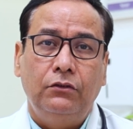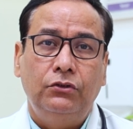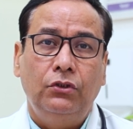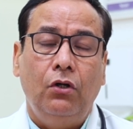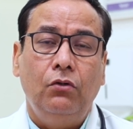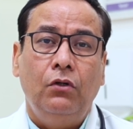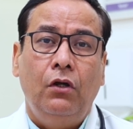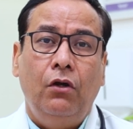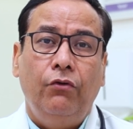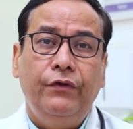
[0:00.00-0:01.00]
So,
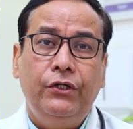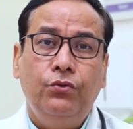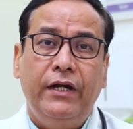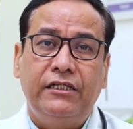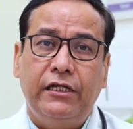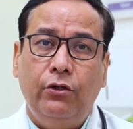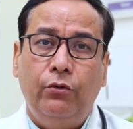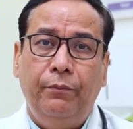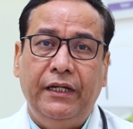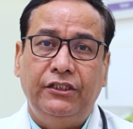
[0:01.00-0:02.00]
we do HLA
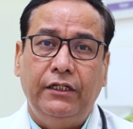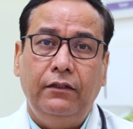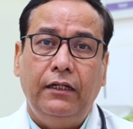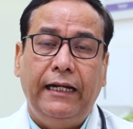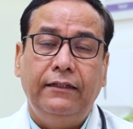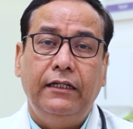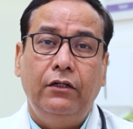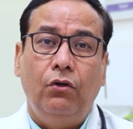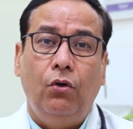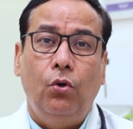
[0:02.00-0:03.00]
of patient and
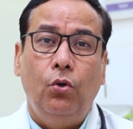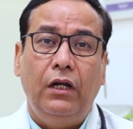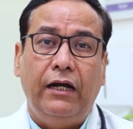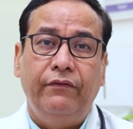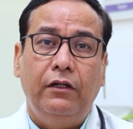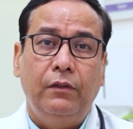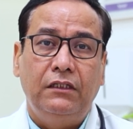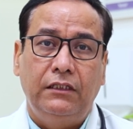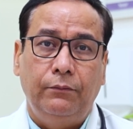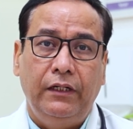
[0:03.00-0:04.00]
then all
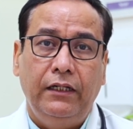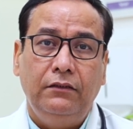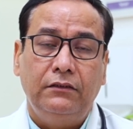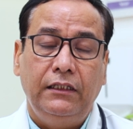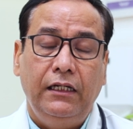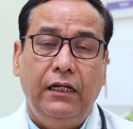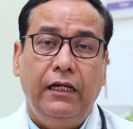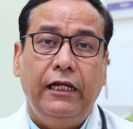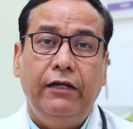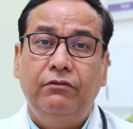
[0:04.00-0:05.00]
available siblings.
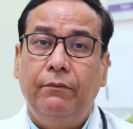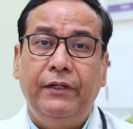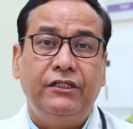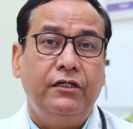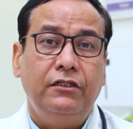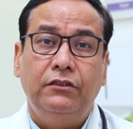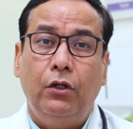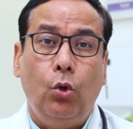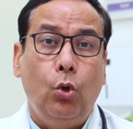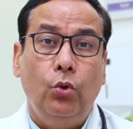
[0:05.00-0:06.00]
If the patient is
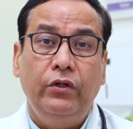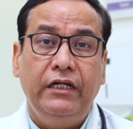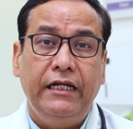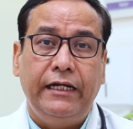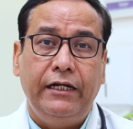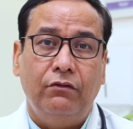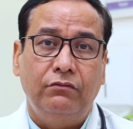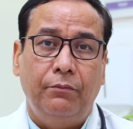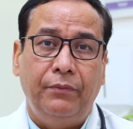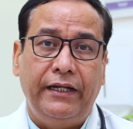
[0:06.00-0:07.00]
the only kid
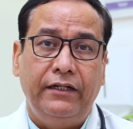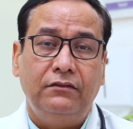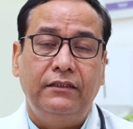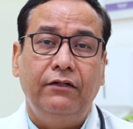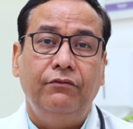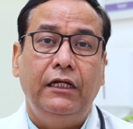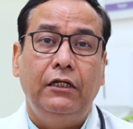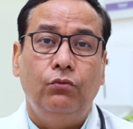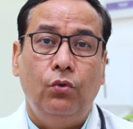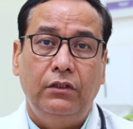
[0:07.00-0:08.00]
of the parents, then we
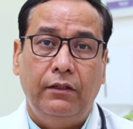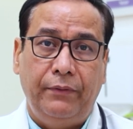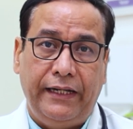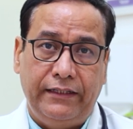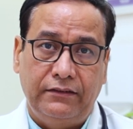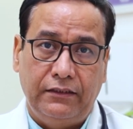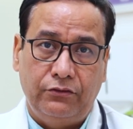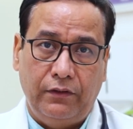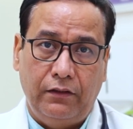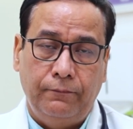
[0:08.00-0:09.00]
involve the parents
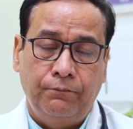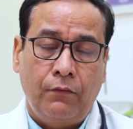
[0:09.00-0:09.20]
as well.